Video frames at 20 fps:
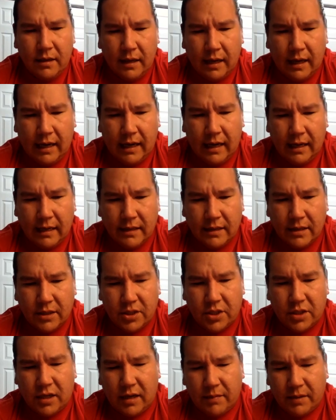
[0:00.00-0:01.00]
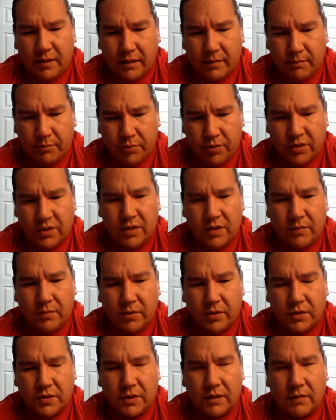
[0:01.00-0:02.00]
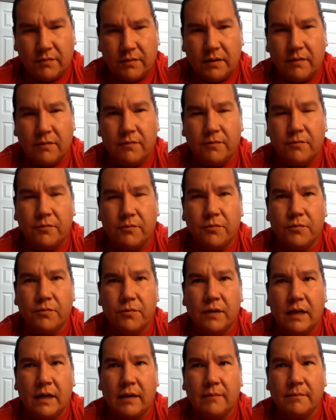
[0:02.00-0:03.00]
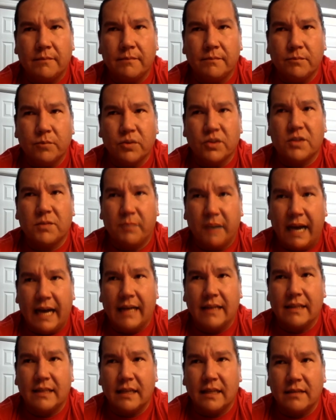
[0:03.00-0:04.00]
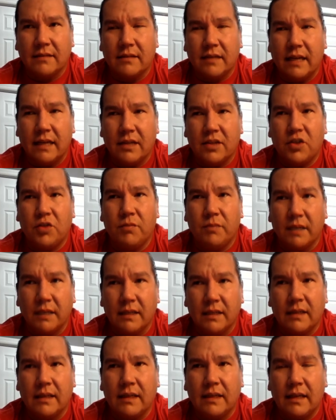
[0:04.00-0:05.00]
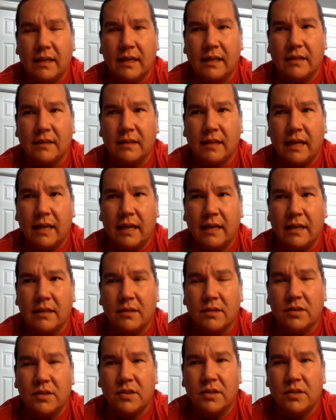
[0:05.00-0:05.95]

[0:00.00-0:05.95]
uh, Anishinaabe principles of, of um, respect and and humility and and